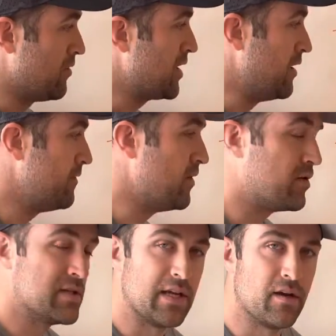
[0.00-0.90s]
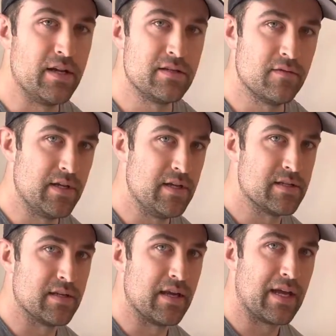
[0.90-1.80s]
of focusing on each of these
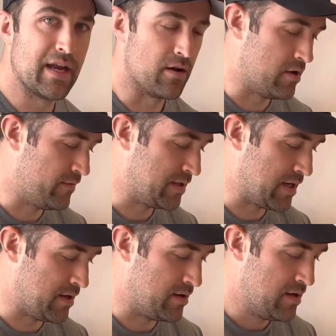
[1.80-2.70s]
and getting all of it done.